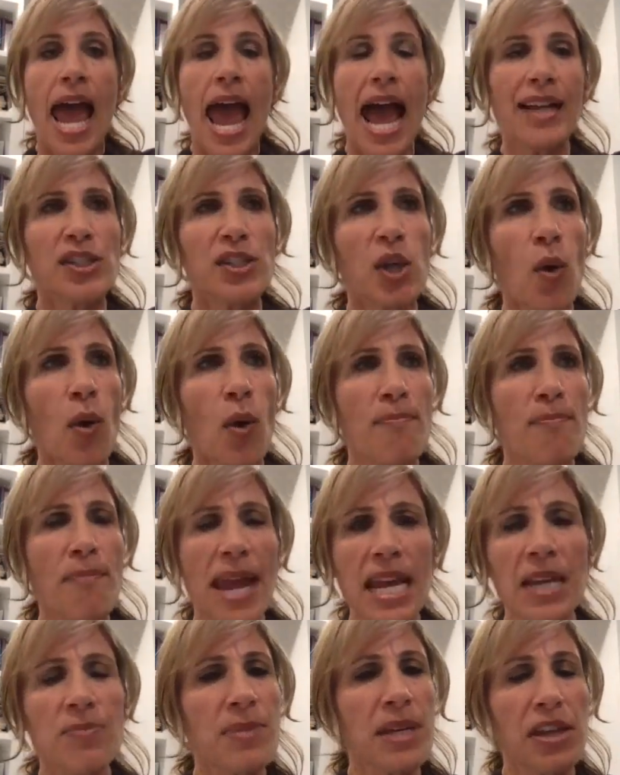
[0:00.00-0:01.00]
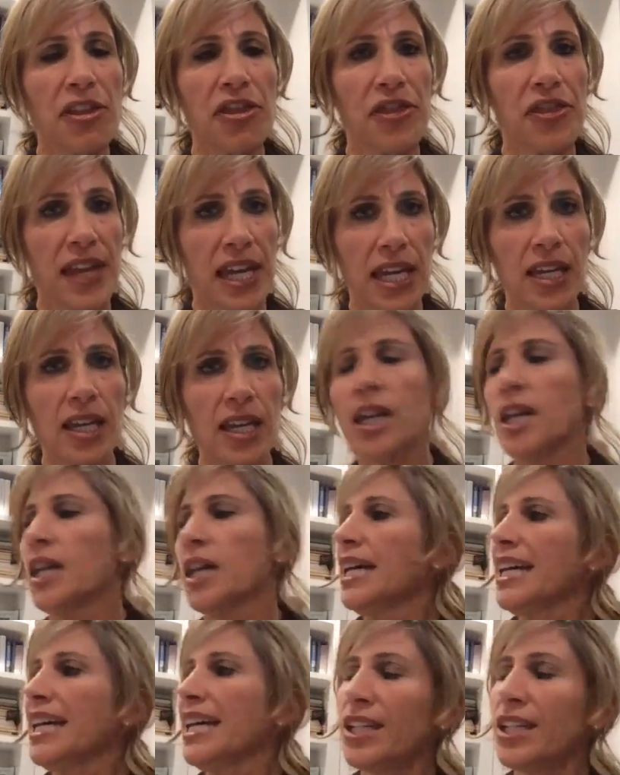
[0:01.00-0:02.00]
And so it made me think,
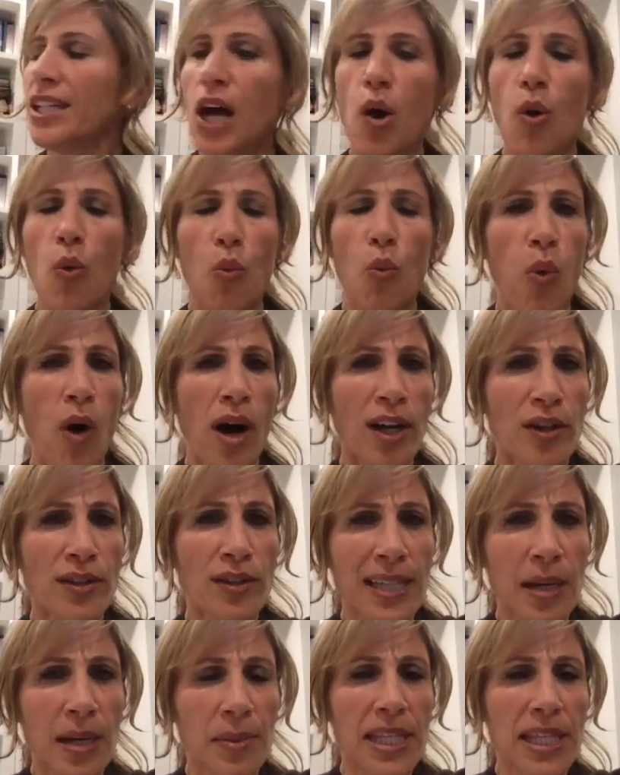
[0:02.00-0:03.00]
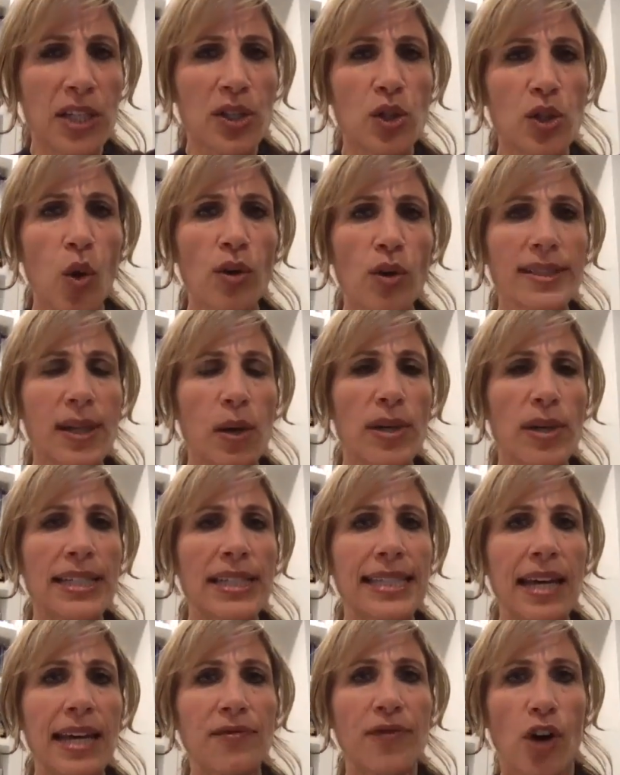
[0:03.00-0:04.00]
what are some of these goals that we
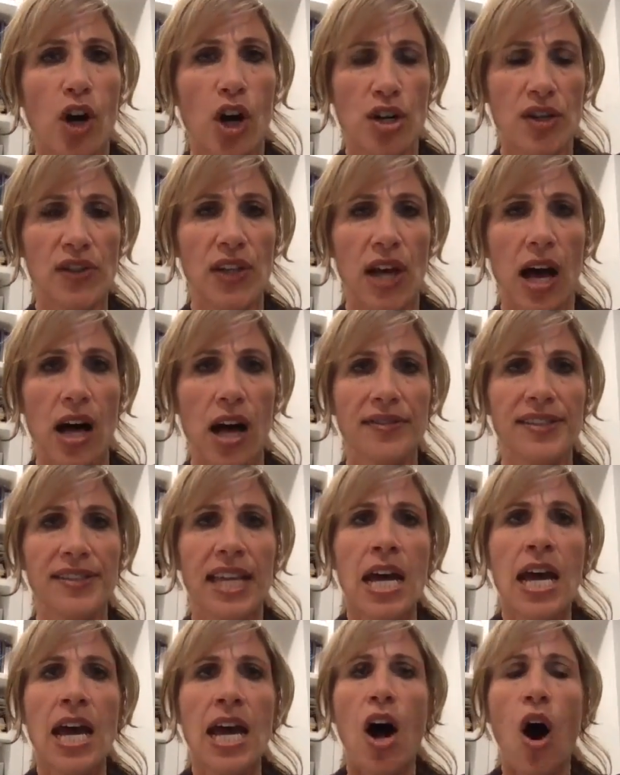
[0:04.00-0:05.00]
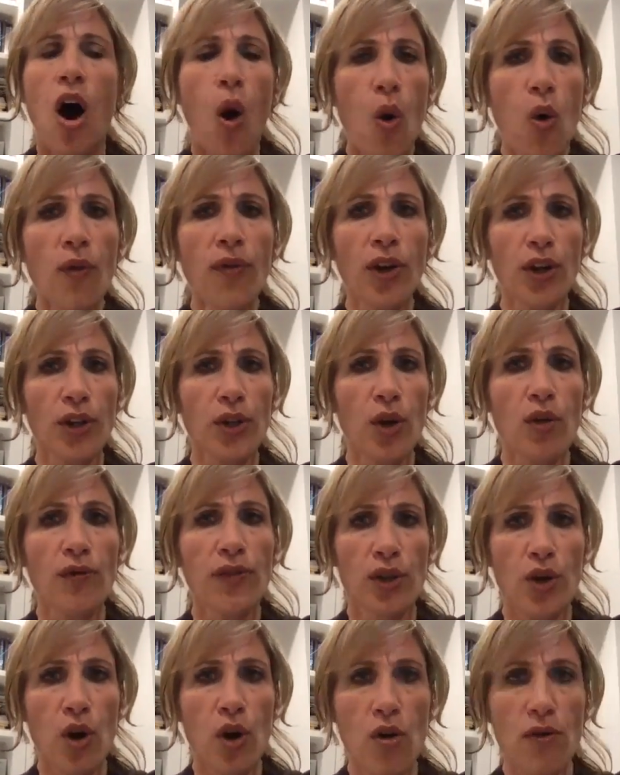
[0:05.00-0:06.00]
set for ourselves over and
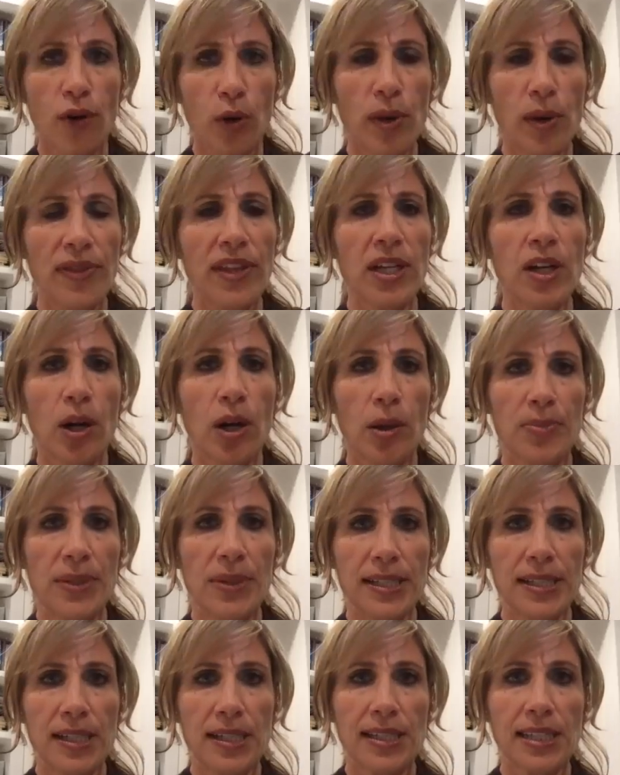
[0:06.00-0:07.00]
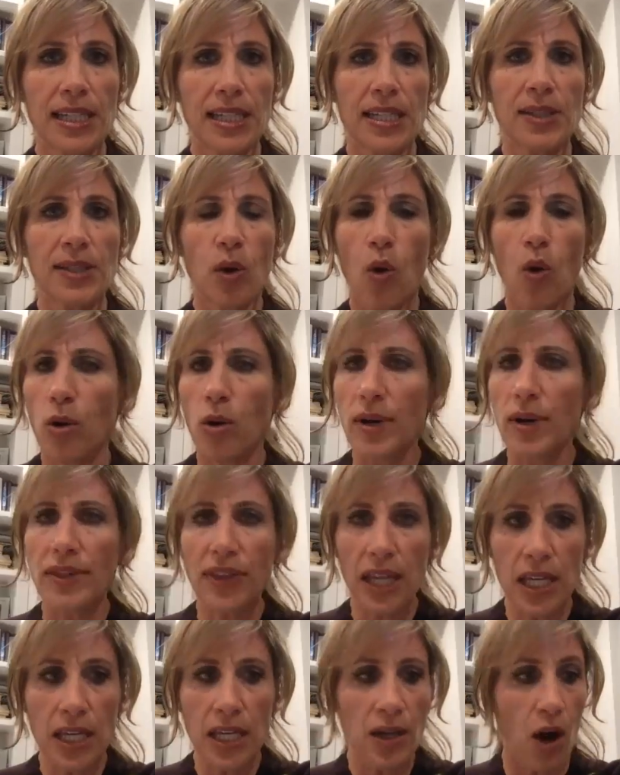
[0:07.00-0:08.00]
over and over within our businesses or
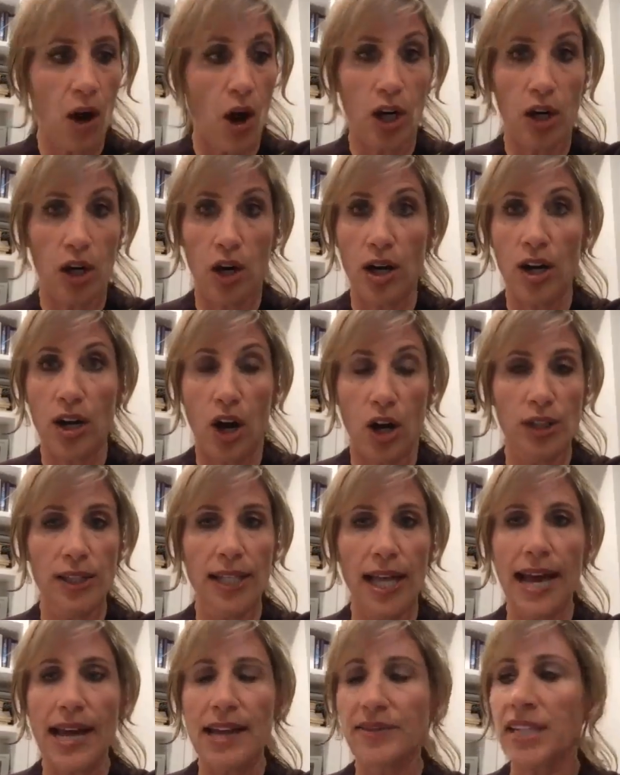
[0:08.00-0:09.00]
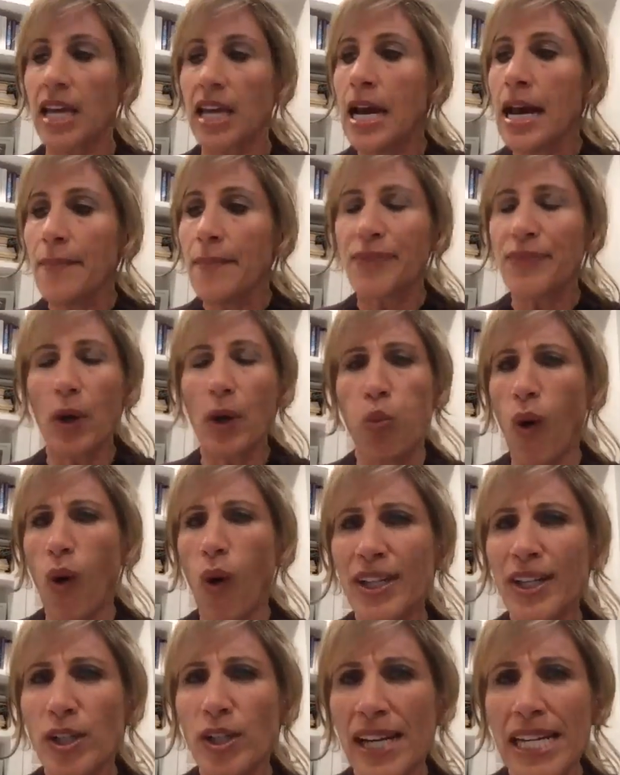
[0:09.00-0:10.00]
within our lives, that
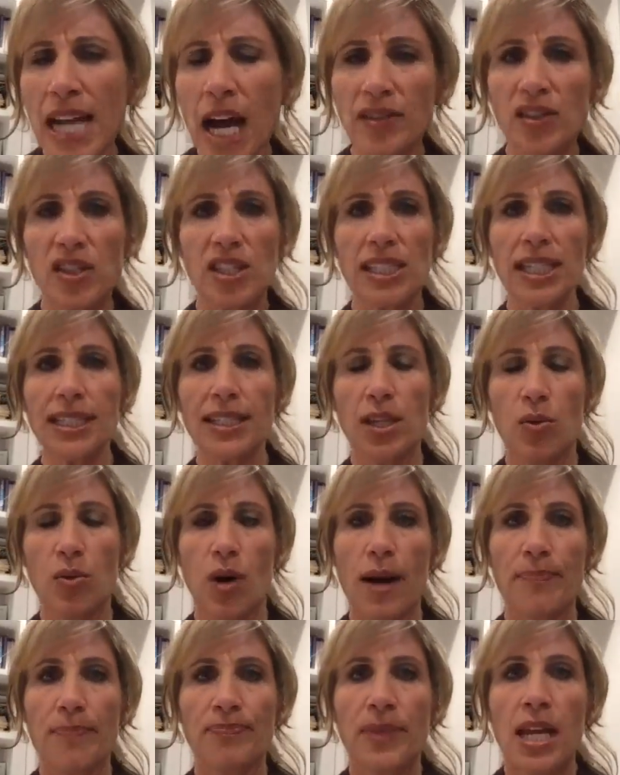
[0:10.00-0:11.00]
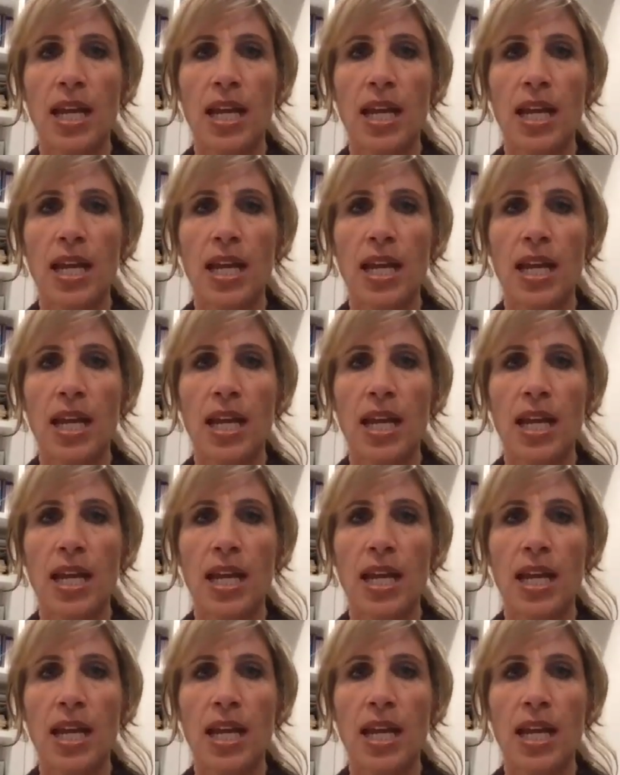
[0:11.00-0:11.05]
why do we not stick to them?